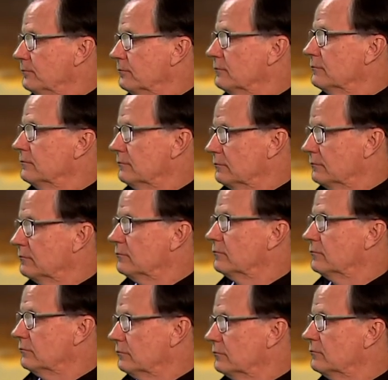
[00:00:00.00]

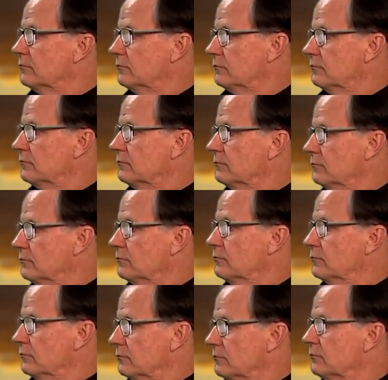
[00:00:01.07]

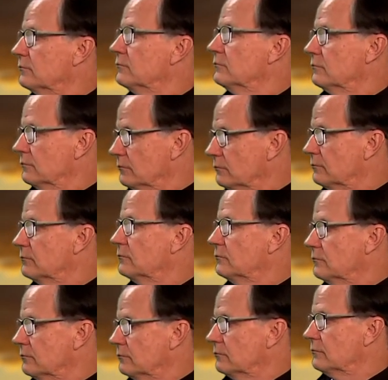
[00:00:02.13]

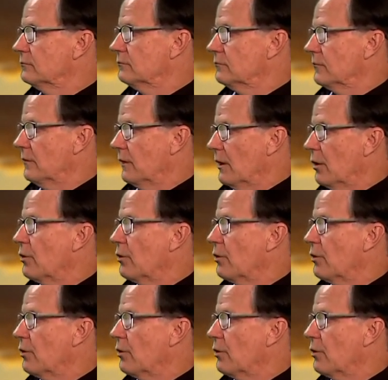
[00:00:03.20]
The person shown says nothing.